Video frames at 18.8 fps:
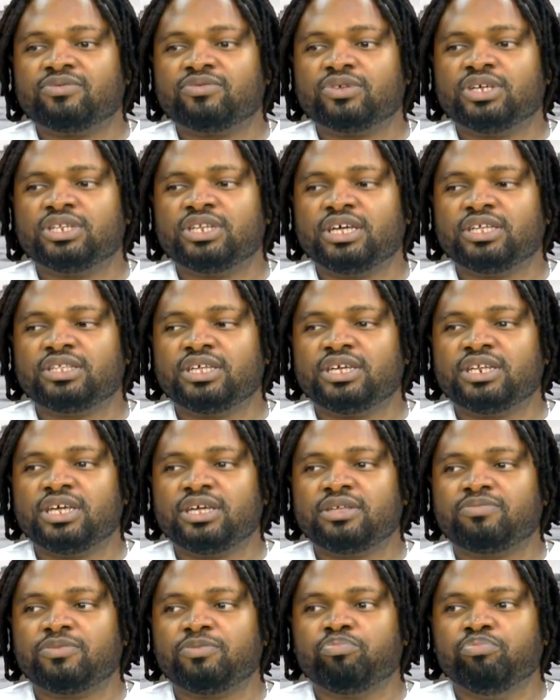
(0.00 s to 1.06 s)
it, it,
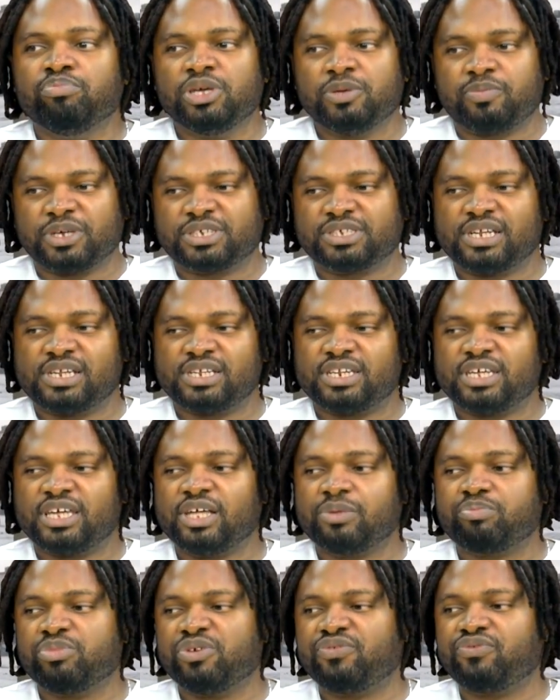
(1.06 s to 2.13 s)
it me personally, they help me